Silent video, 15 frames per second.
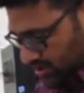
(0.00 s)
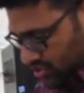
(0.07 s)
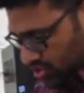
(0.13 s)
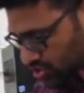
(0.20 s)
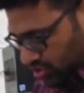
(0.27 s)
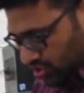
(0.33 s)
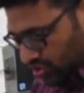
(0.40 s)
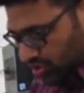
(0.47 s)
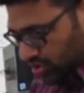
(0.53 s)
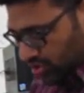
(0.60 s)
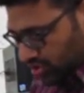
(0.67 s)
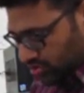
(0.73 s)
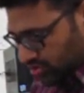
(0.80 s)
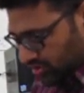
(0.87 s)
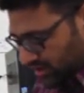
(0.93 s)
should
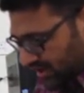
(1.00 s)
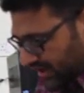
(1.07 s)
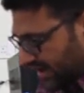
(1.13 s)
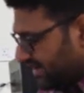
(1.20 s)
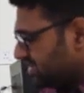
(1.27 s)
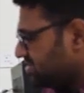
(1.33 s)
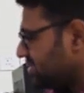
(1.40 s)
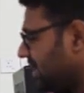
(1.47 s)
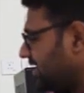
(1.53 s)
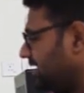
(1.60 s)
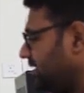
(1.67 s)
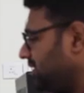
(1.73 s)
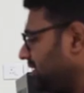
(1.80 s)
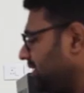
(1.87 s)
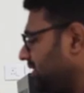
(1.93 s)
go to the right
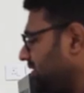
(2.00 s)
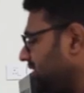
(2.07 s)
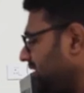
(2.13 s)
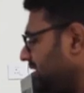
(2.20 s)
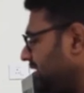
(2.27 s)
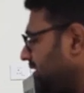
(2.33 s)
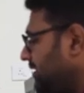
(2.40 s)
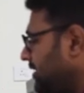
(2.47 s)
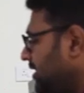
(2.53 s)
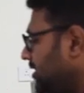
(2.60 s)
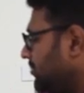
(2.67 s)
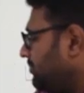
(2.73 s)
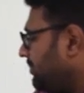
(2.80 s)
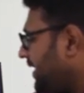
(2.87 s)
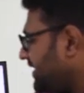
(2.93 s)
channel in the
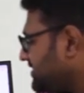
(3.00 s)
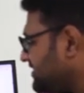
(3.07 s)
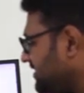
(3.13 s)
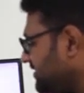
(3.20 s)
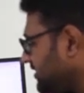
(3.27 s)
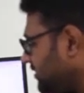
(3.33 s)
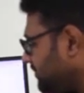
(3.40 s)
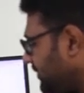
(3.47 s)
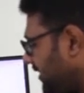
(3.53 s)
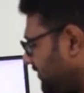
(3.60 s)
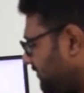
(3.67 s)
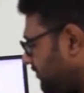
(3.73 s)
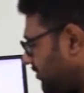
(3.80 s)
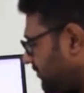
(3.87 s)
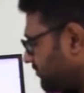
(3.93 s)
MySignal
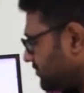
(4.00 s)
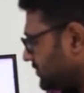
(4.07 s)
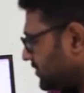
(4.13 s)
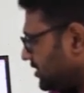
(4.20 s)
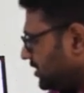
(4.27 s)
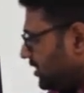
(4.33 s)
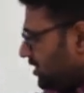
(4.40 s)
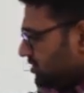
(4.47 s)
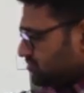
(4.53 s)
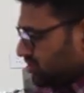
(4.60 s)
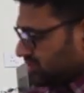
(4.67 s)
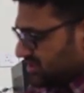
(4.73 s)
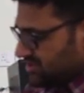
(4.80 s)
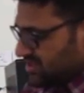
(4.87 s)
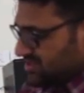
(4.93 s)
platform.
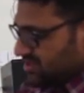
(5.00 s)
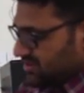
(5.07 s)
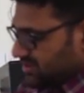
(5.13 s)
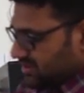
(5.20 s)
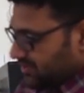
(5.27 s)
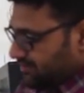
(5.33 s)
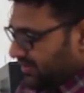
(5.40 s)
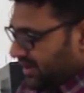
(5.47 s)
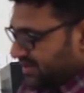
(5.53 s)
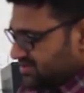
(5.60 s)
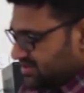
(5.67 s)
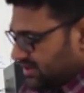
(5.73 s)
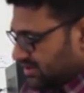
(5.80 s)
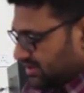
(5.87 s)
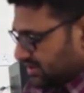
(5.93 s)
So this is the
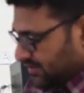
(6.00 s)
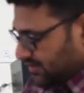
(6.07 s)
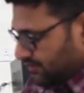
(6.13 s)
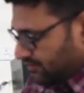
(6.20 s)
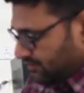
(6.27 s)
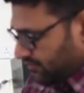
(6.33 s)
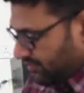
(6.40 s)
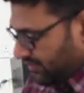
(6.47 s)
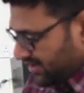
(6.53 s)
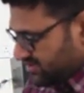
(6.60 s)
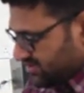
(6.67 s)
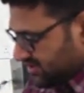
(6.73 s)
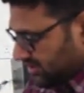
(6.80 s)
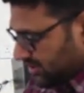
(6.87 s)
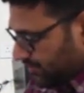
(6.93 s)

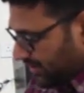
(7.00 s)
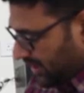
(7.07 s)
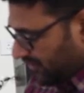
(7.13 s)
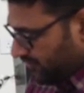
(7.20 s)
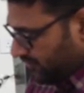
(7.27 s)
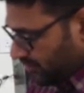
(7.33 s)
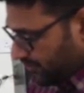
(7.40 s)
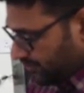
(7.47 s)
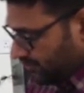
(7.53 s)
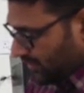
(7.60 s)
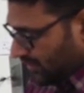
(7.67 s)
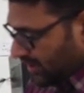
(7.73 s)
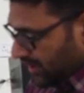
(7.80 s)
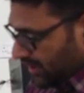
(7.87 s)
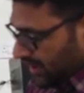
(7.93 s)
MySignal platform,
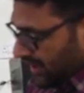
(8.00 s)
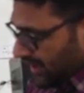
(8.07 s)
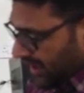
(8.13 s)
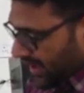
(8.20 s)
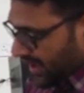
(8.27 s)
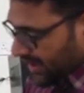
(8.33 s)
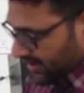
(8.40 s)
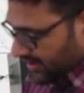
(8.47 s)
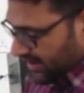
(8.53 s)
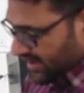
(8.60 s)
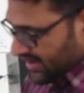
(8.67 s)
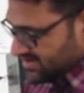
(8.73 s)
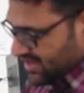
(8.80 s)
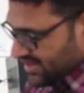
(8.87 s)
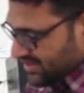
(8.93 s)
and
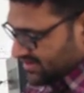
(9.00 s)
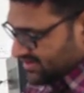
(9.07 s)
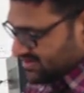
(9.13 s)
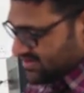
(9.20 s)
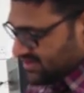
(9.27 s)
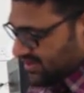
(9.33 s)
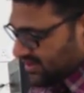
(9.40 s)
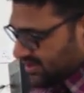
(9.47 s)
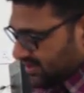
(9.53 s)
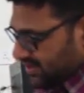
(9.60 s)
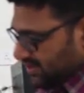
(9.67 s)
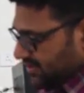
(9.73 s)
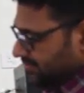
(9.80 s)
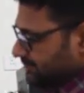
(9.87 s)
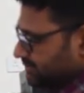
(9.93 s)
as I can see
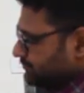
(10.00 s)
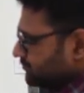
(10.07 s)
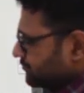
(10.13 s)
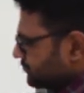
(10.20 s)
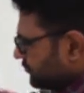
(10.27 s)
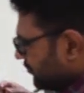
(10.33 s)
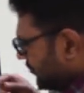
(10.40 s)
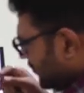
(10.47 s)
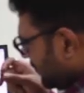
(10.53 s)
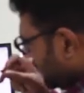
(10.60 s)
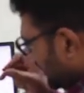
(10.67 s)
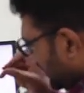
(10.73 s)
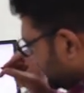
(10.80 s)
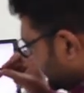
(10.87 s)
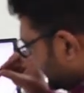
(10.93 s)
here,
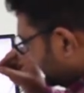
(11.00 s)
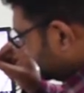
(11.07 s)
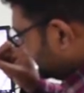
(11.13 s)
the